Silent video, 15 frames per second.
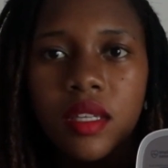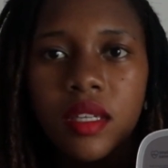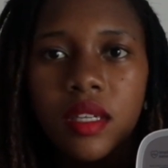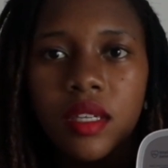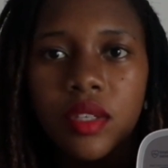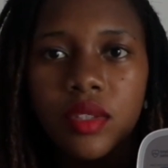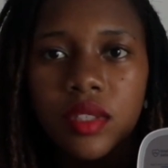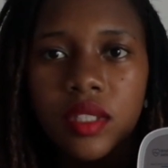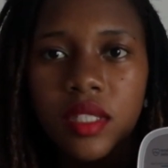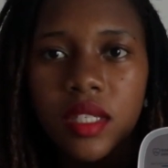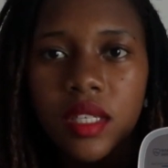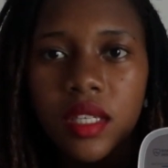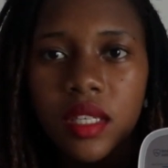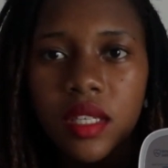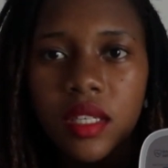You
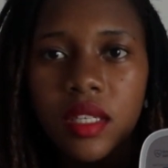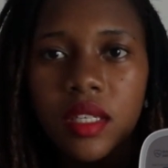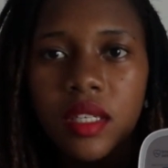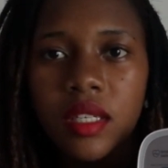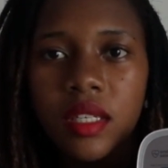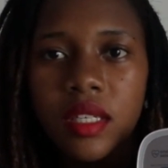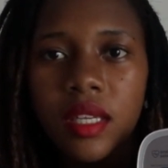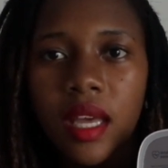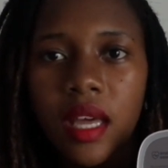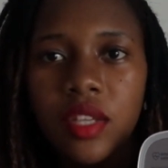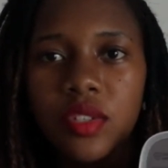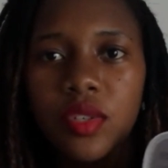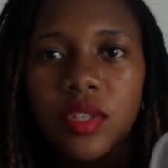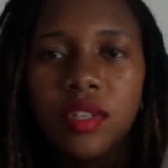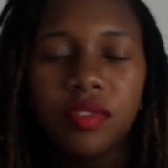see, yeah,
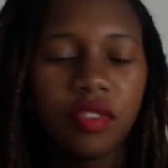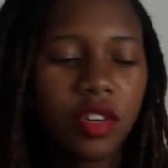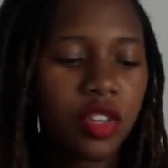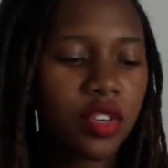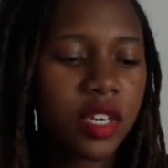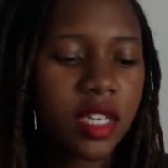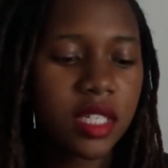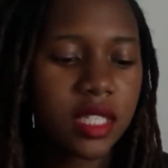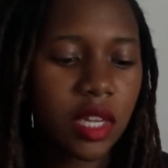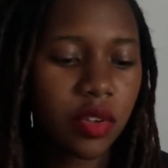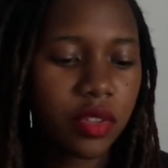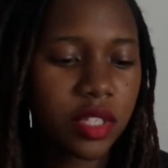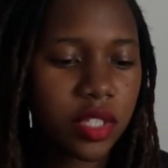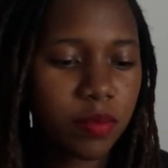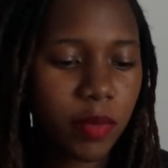so different readings are
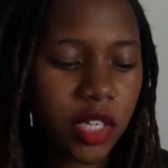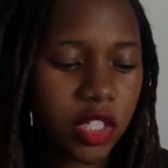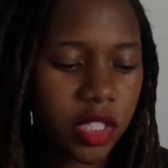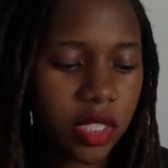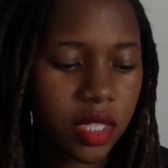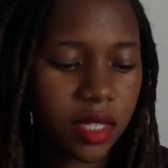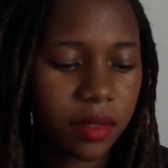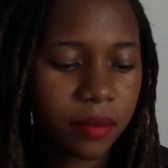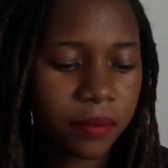on this machine.